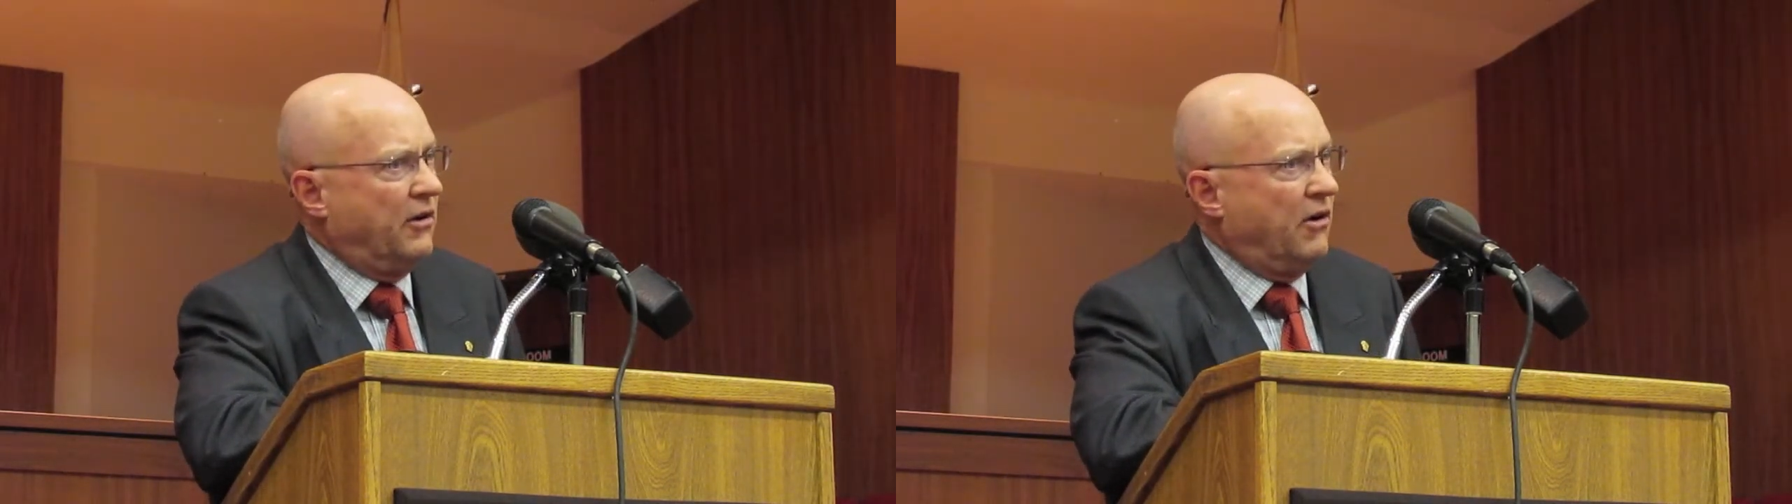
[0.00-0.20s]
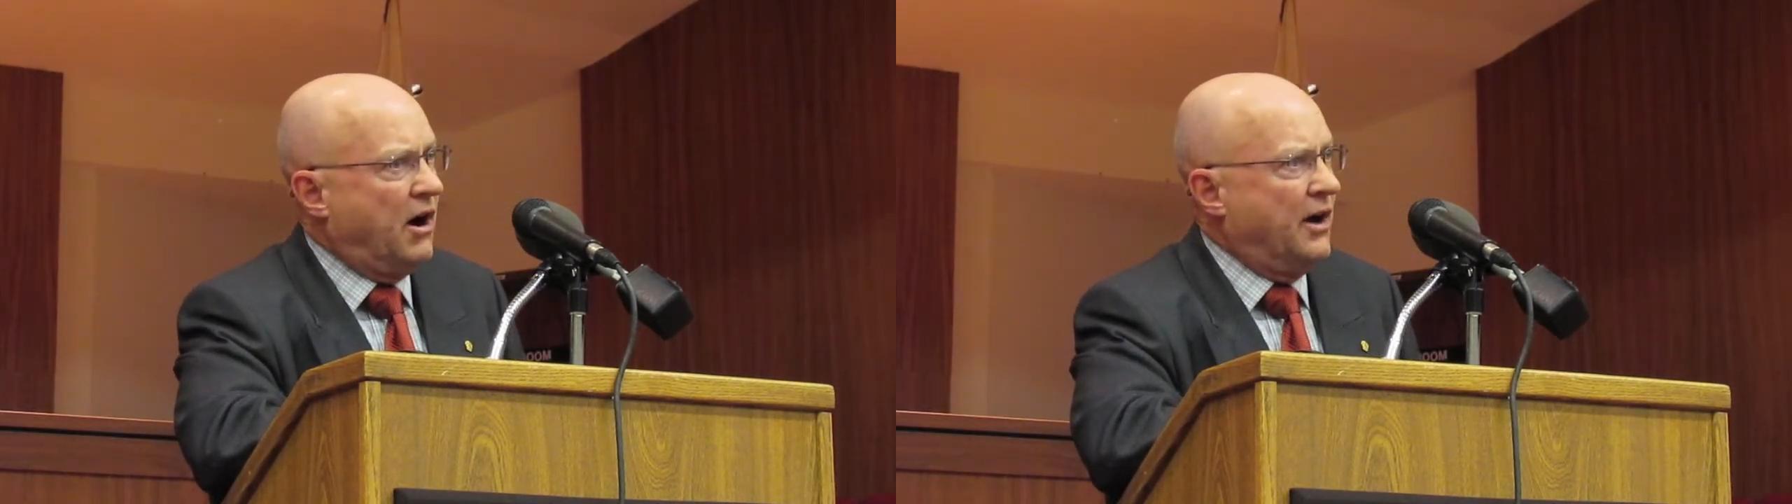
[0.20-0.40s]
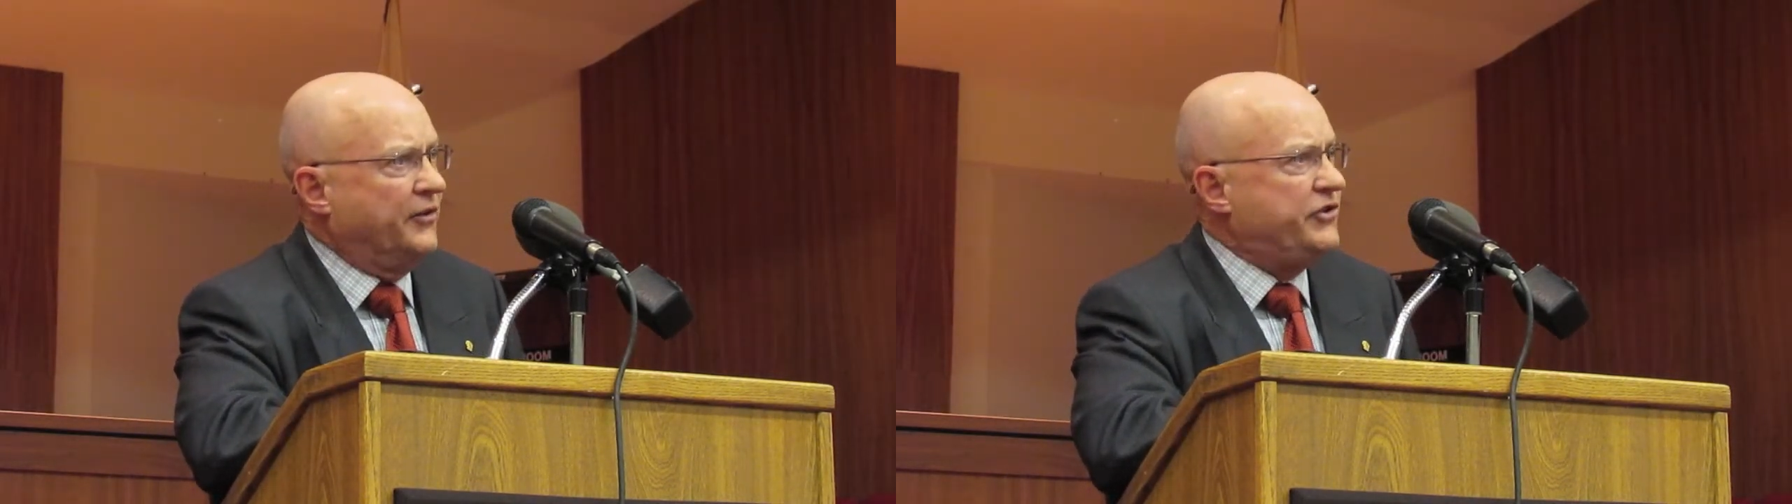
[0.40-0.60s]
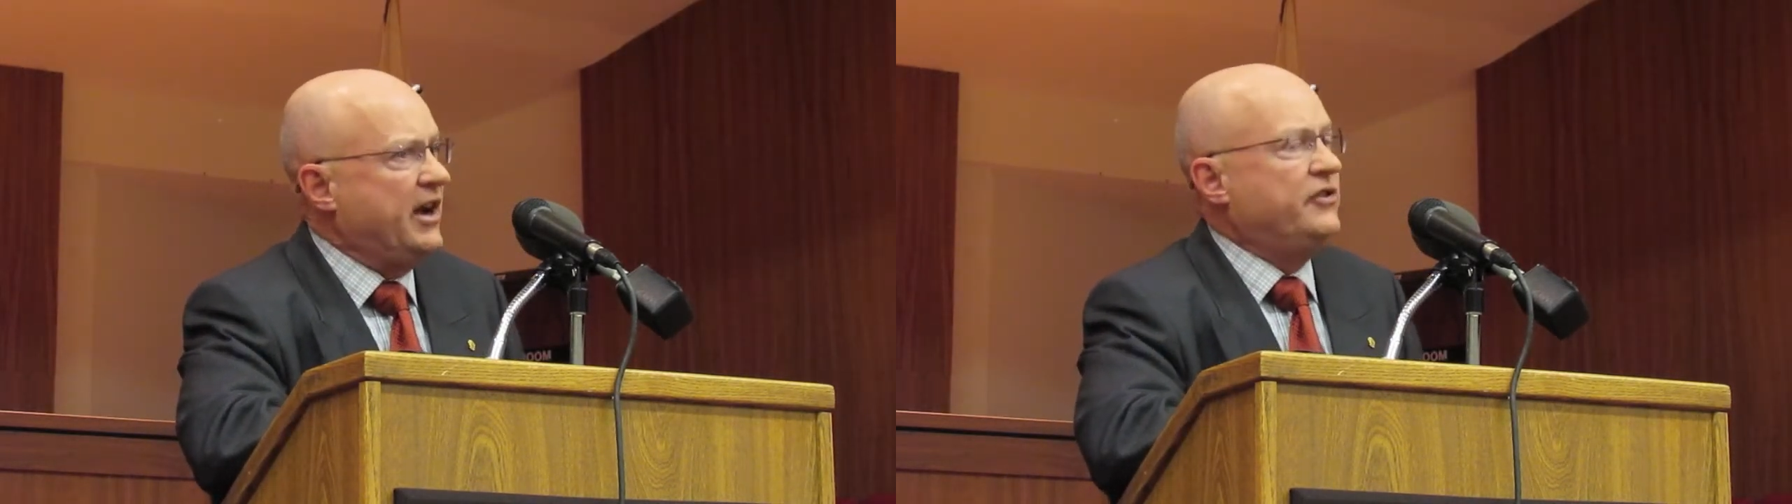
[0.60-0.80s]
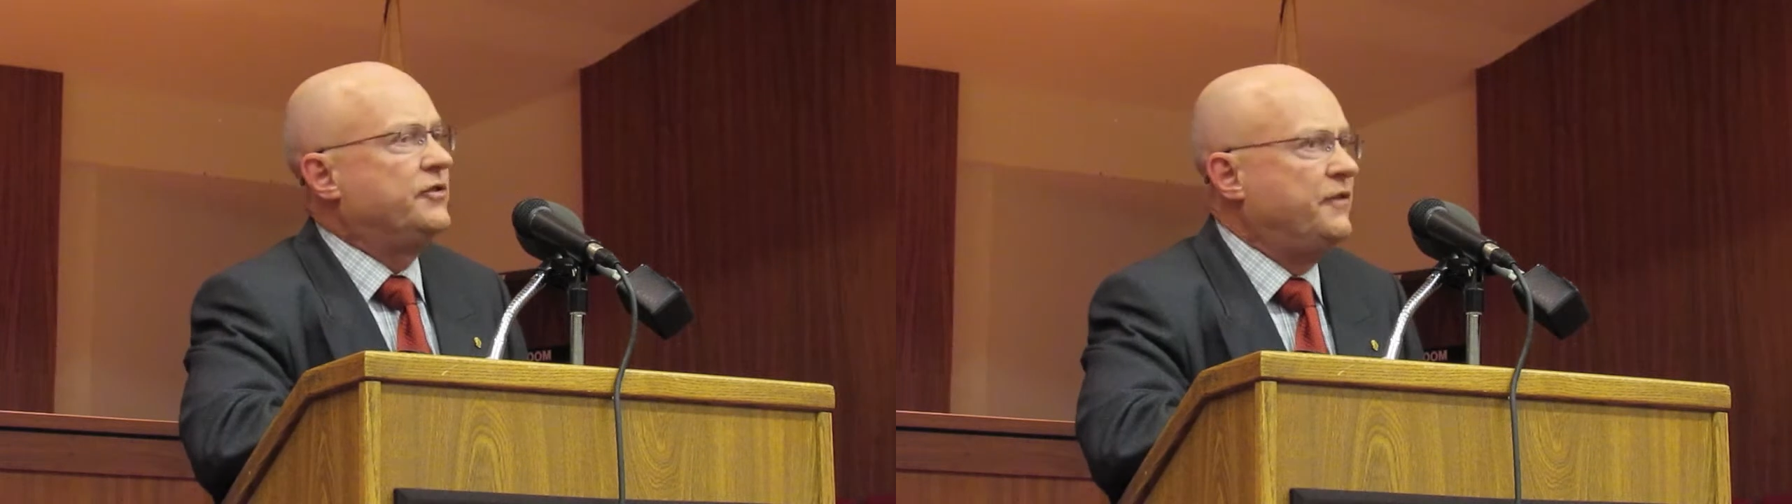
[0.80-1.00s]
on
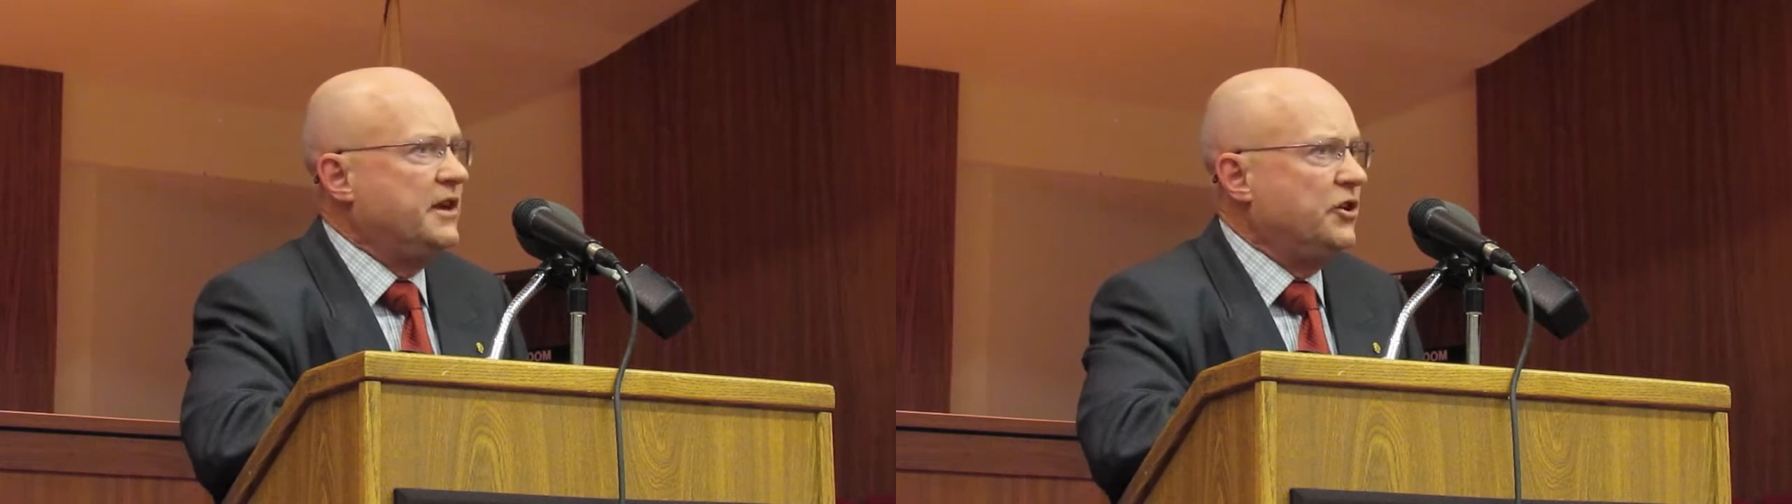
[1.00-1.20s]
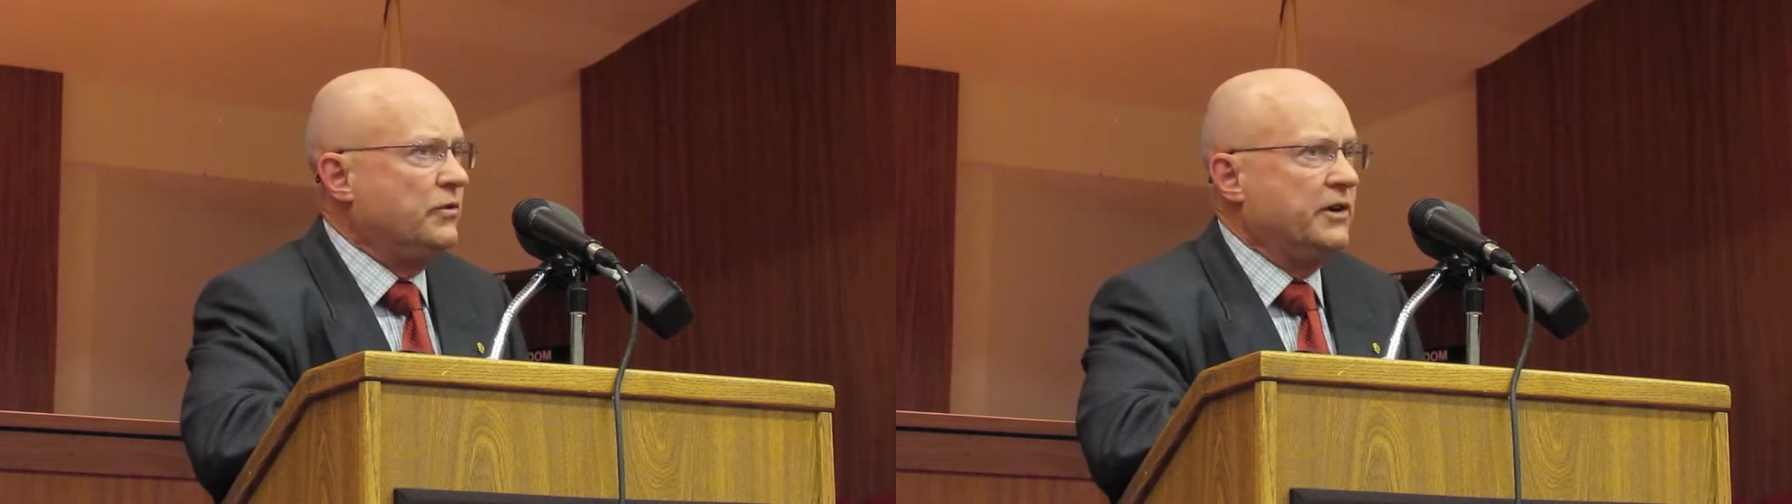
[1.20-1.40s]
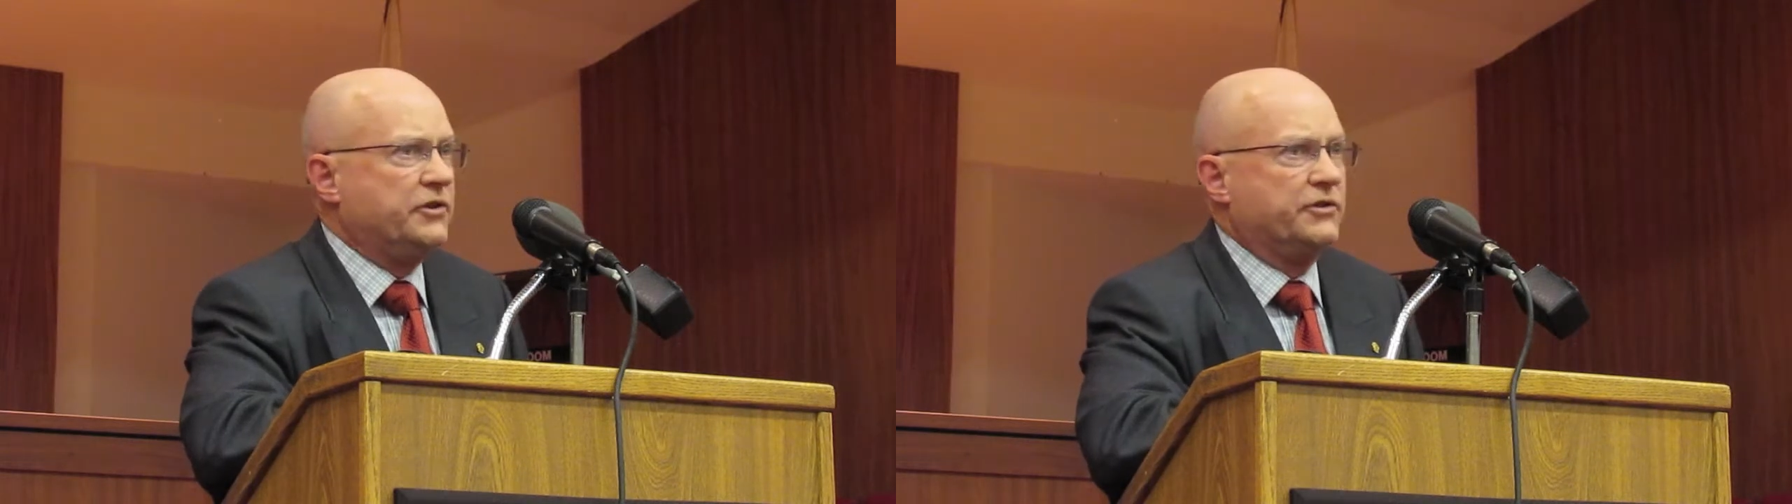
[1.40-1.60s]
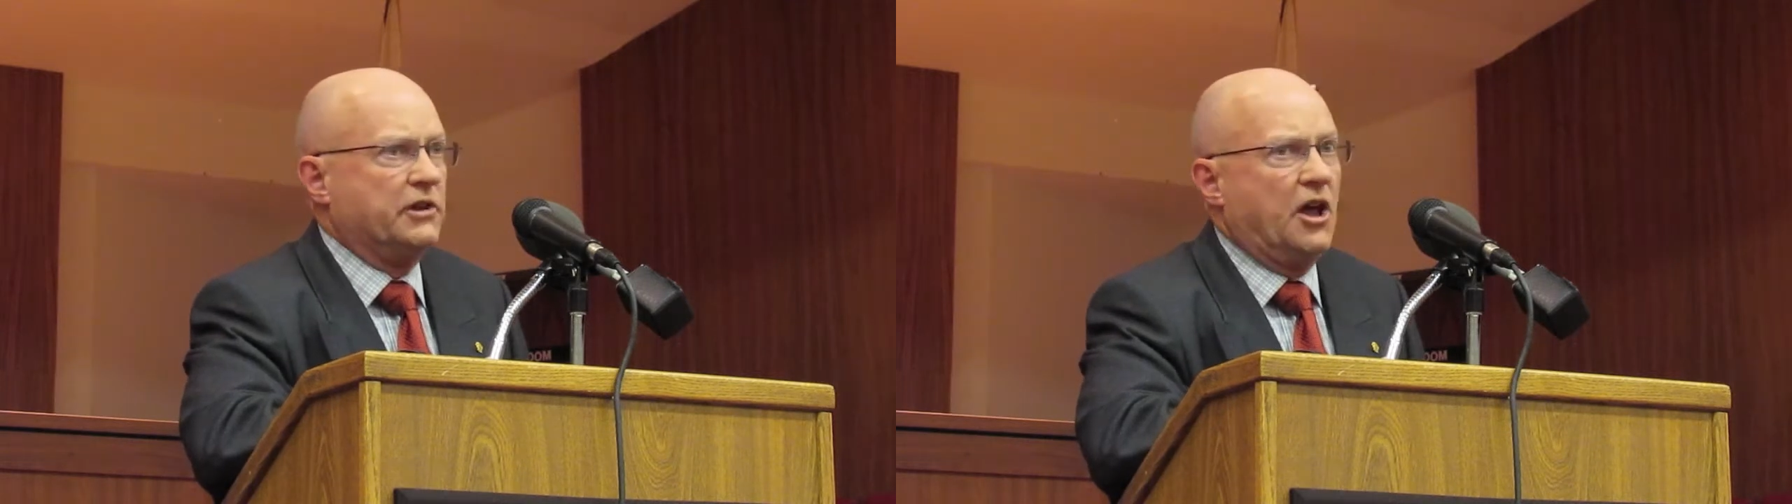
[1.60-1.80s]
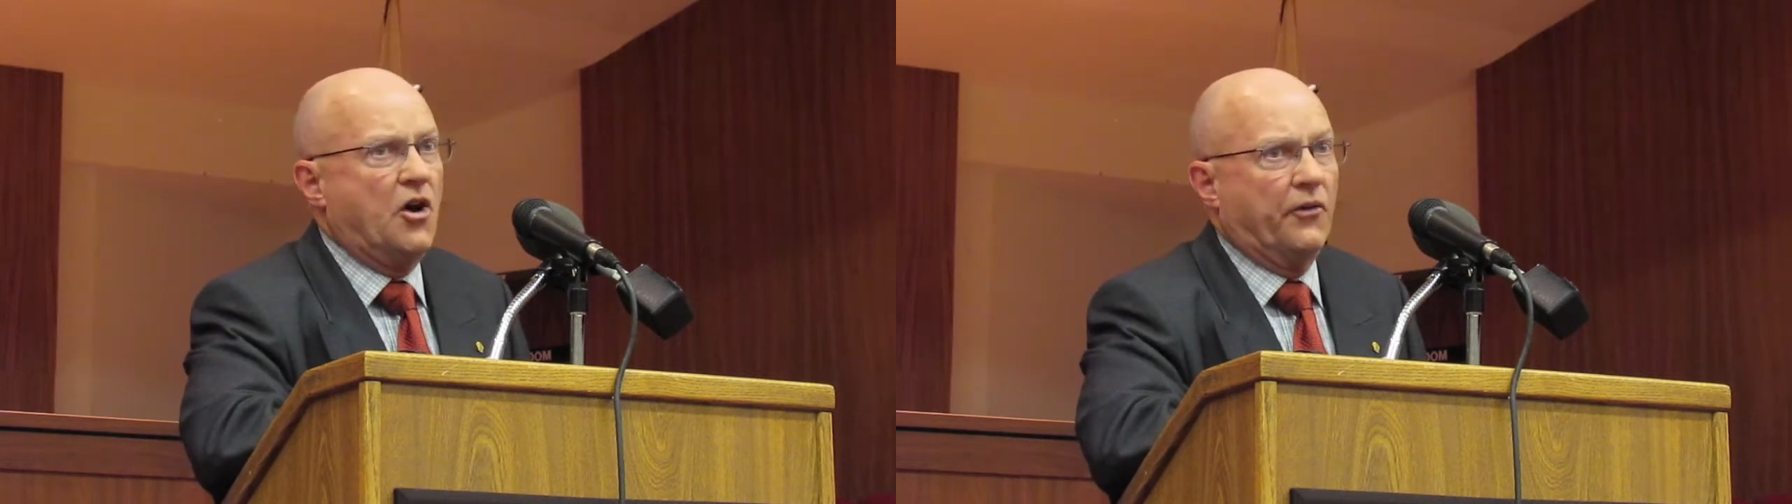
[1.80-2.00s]
change of venue issues
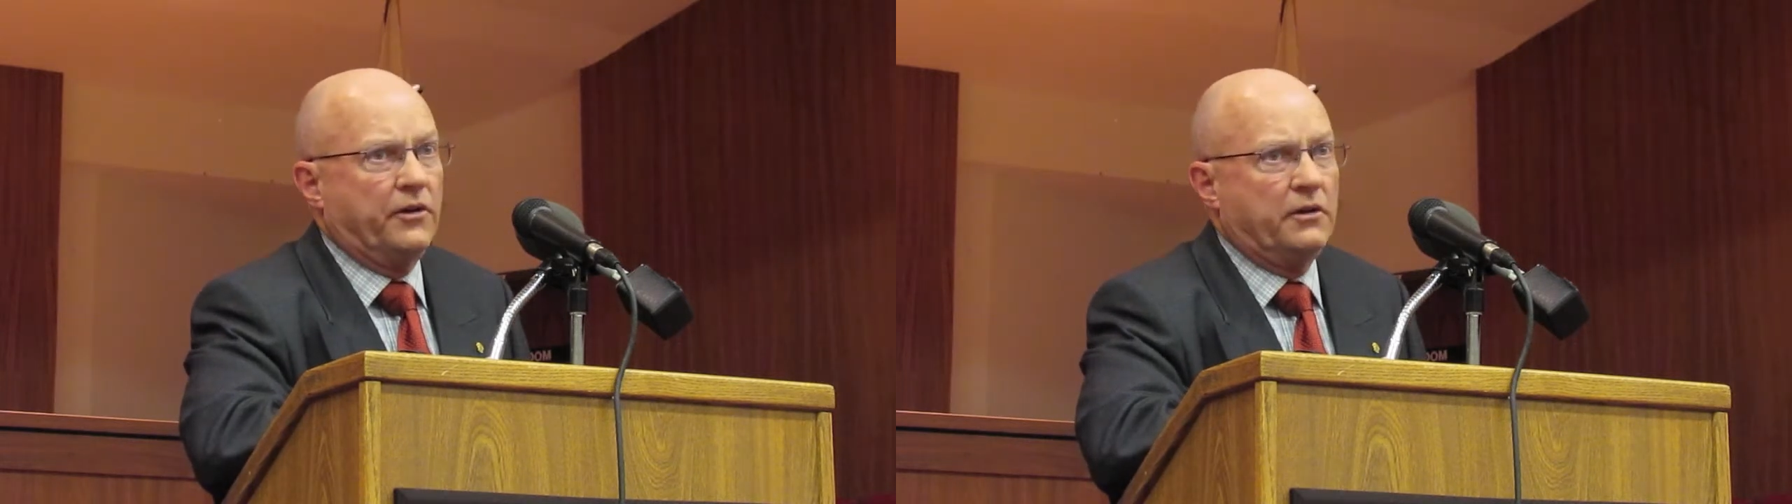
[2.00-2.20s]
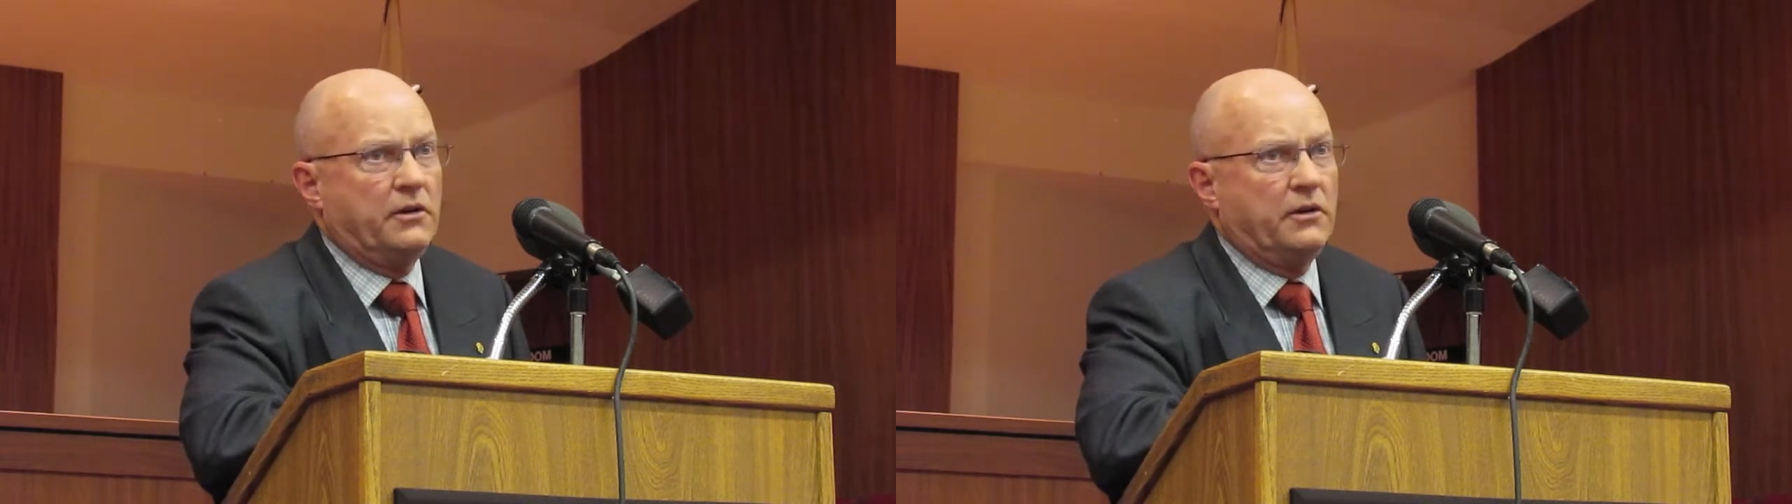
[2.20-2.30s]
alone.